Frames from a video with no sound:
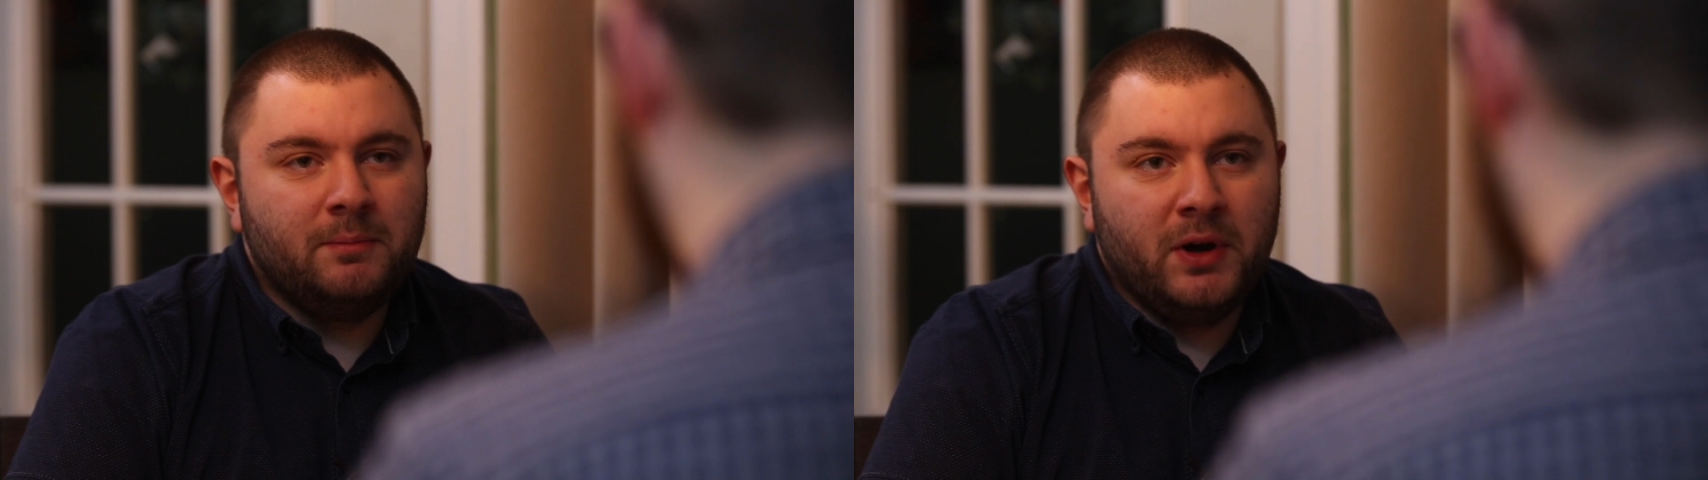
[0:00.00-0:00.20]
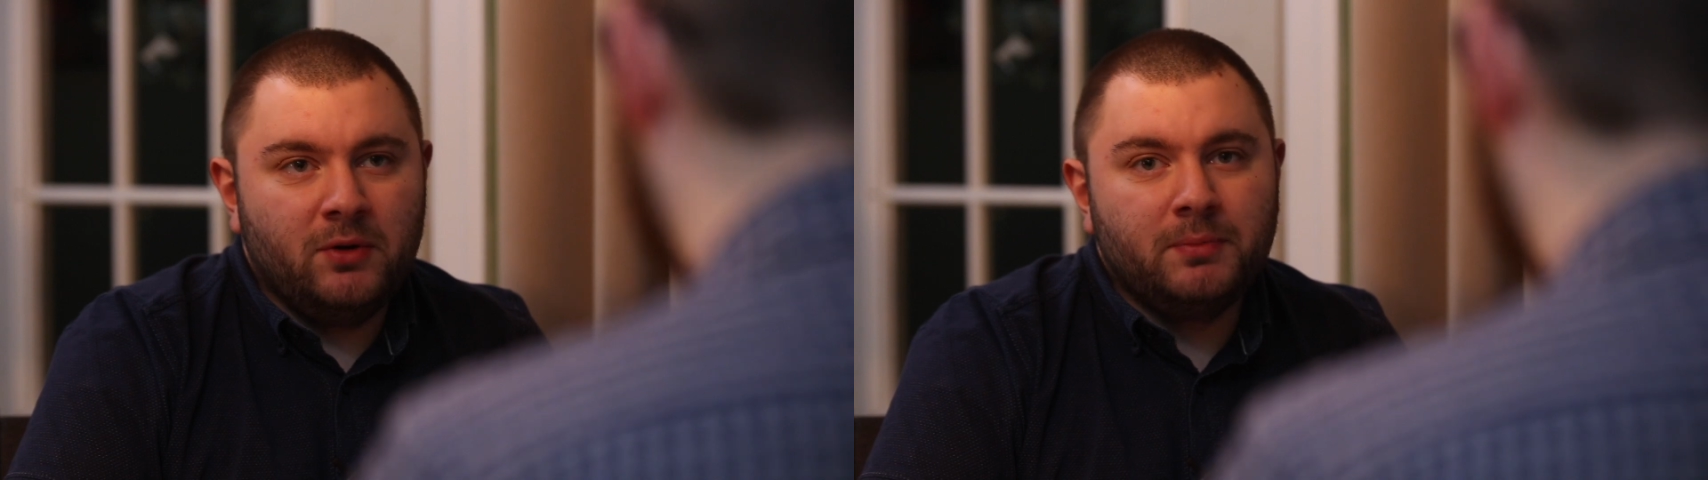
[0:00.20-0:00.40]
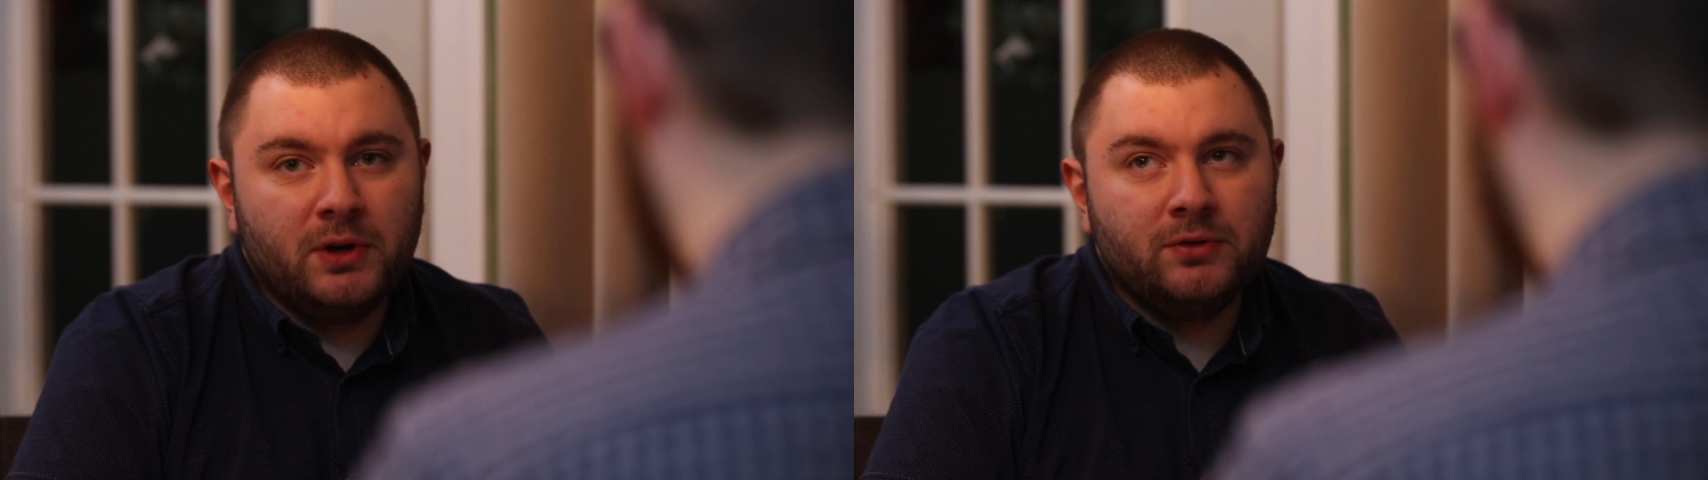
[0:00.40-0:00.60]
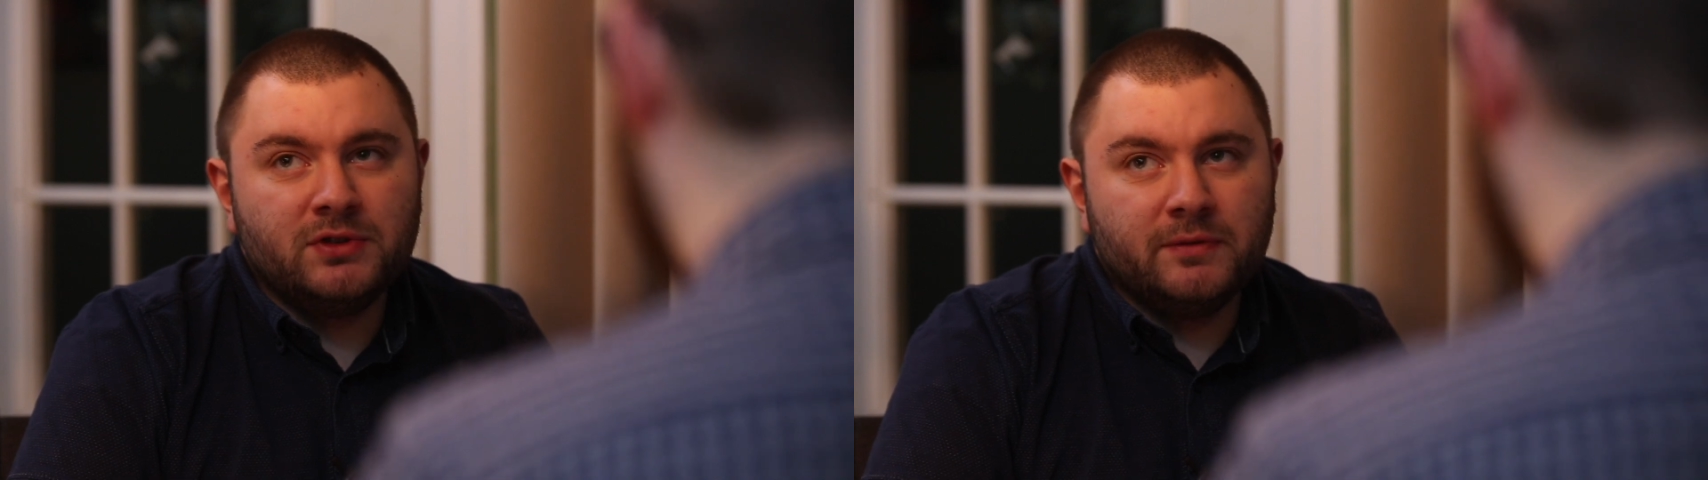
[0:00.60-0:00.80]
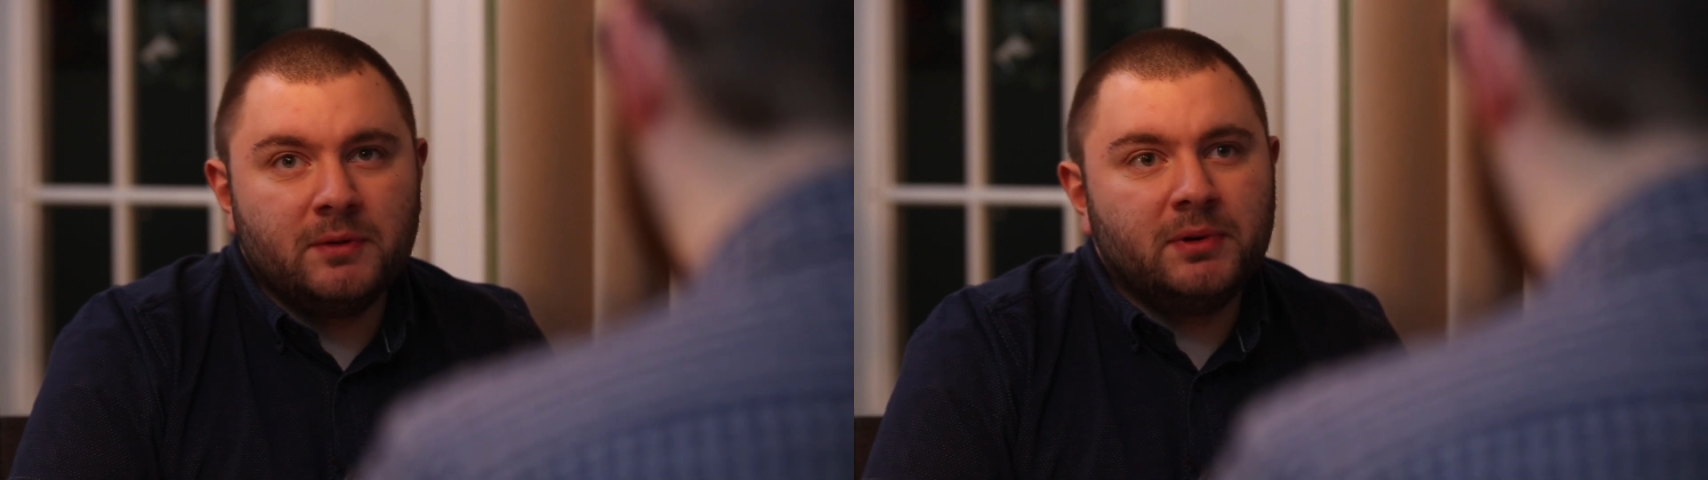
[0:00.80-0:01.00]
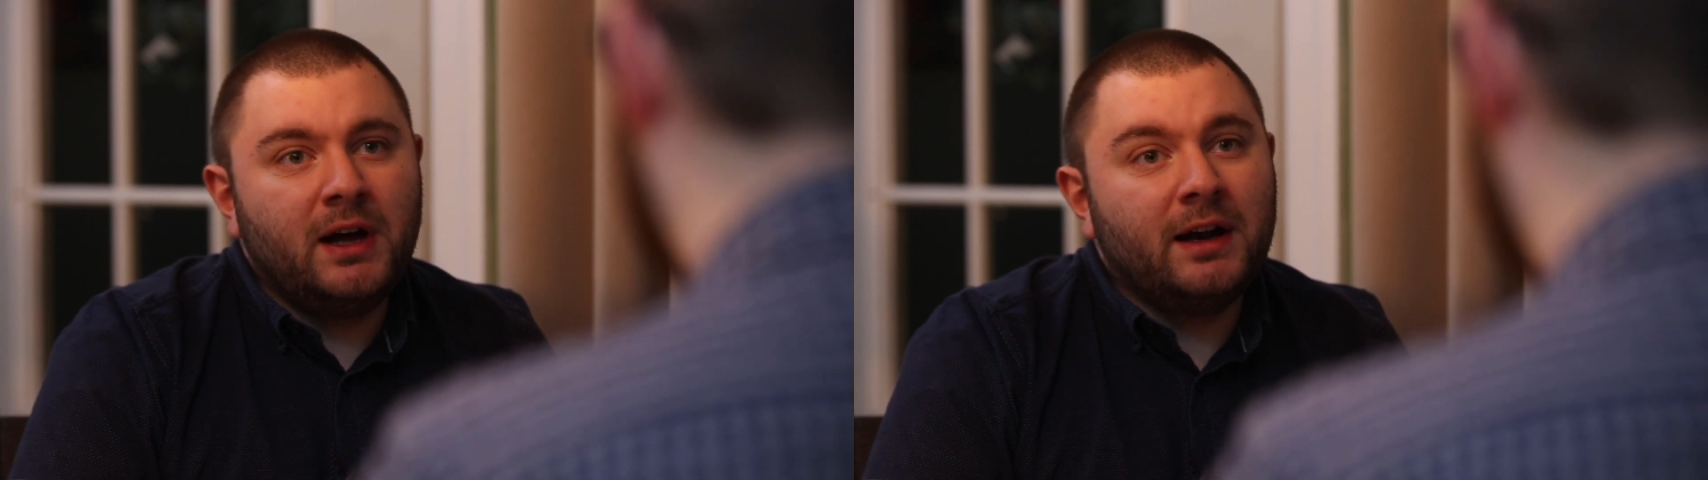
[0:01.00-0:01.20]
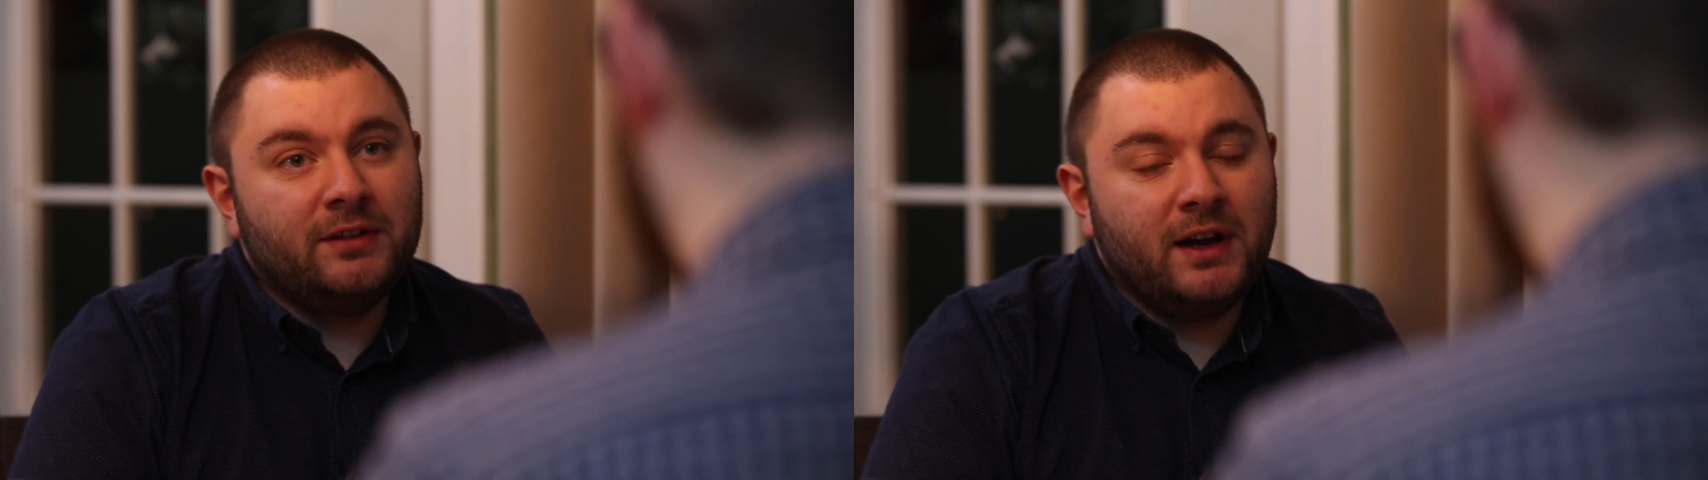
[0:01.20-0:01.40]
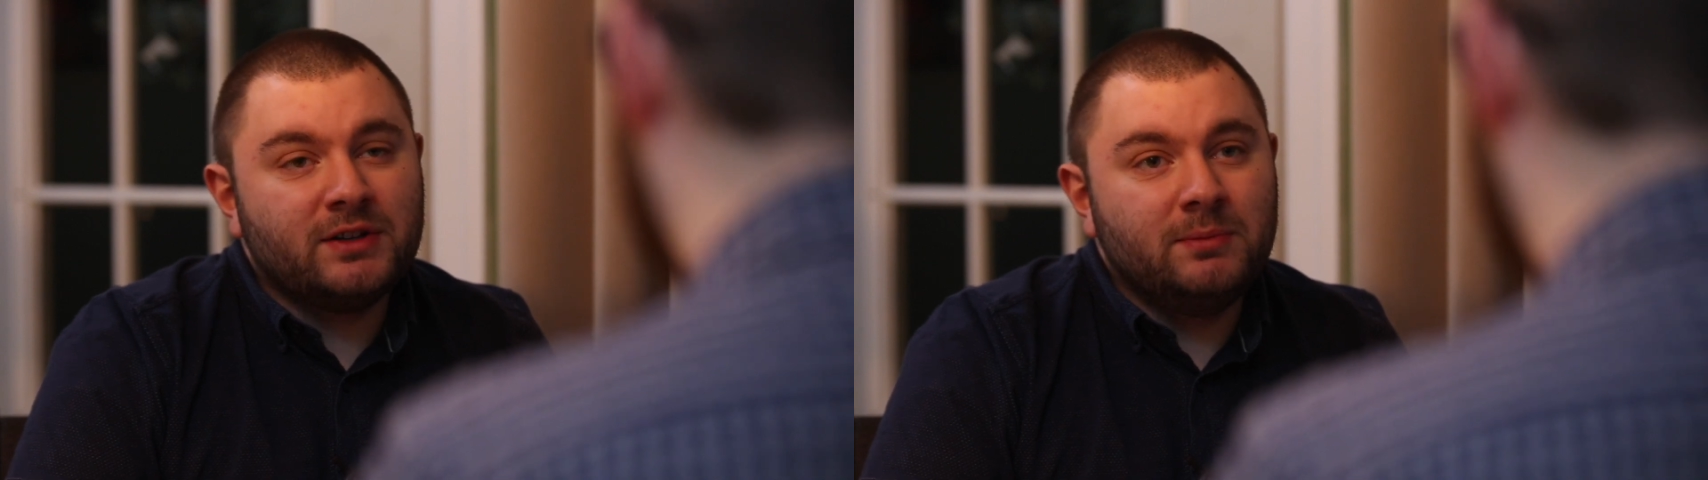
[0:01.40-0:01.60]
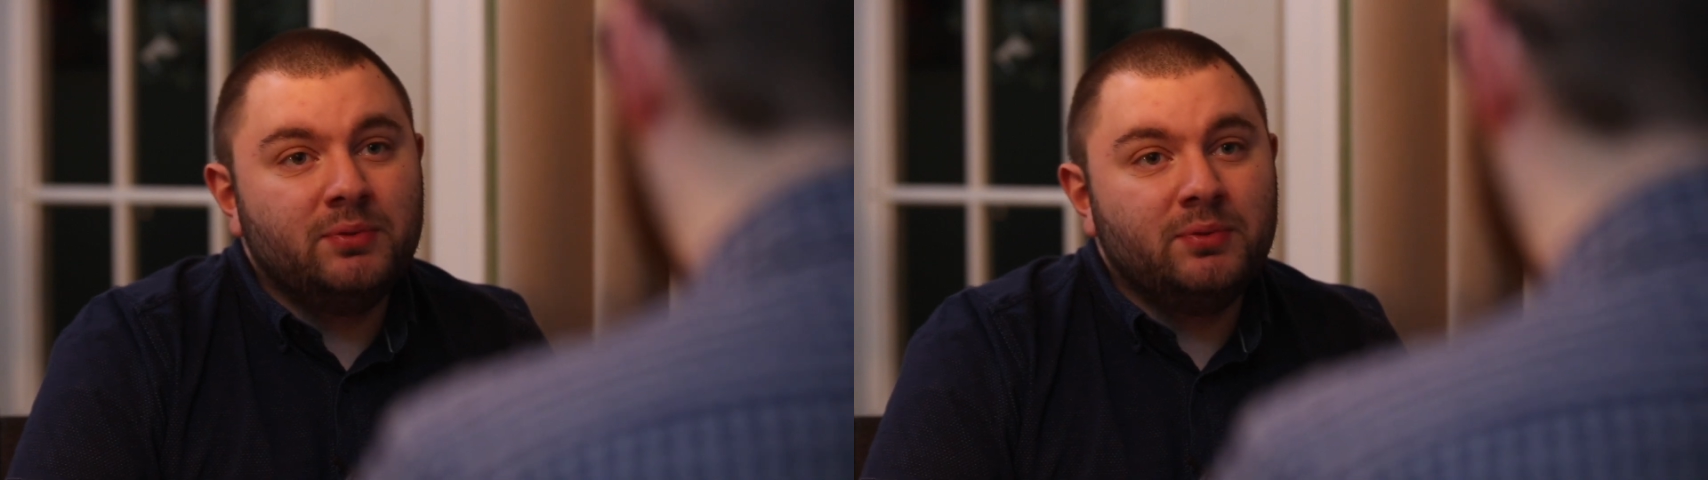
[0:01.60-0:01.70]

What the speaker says: bare bones of the plot is actually